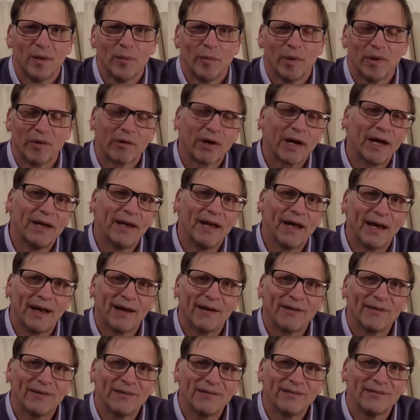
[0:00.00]
But right
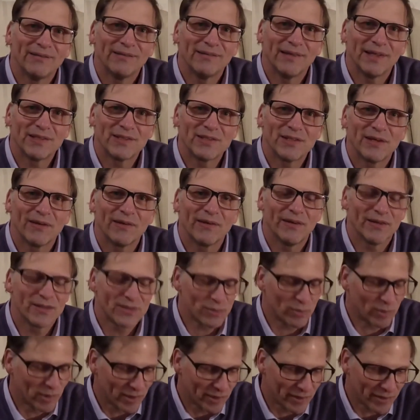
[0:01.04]
now, let's hear
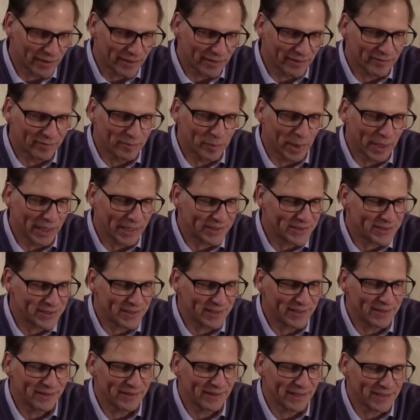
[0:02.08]
this word of
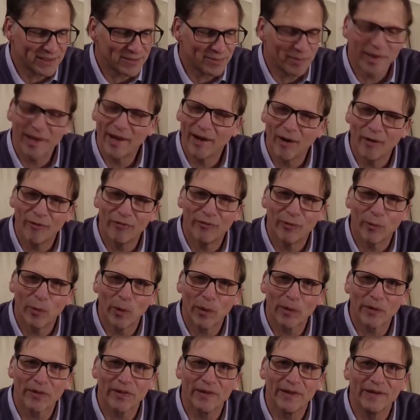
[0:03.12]
blessing as we go
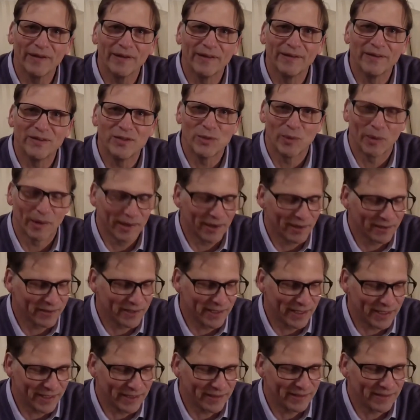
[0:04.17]
forth and enjoy our
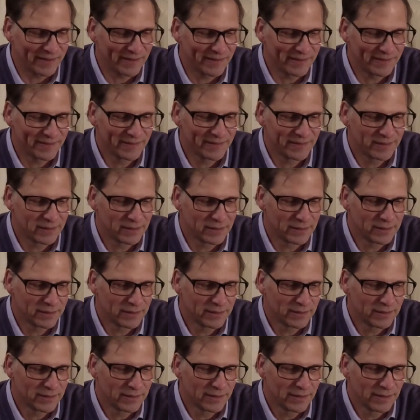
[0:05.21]
day.
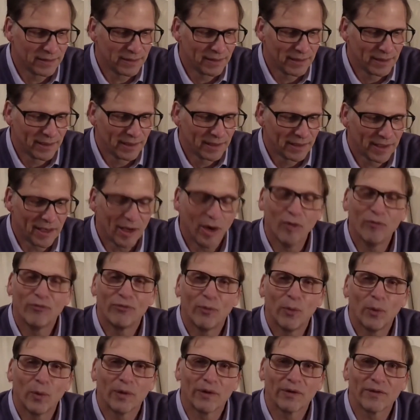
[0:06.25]
Go
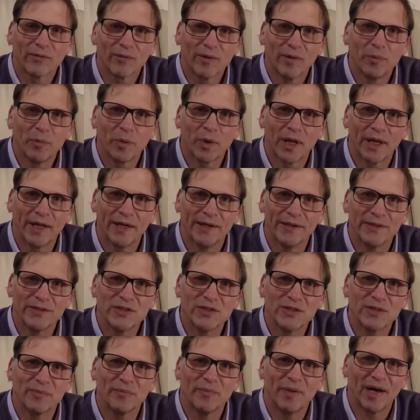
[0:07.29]
forth
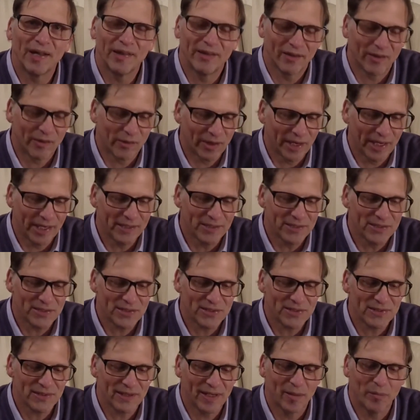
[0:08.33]
replenished by the
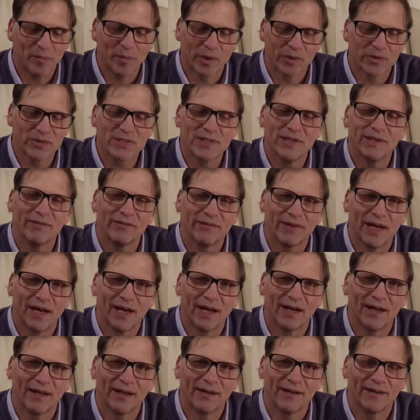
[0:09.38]
grace and mercy of
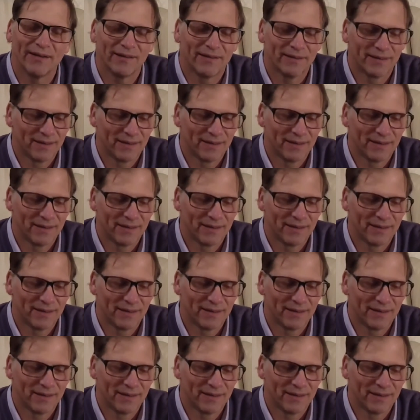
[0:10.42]
God,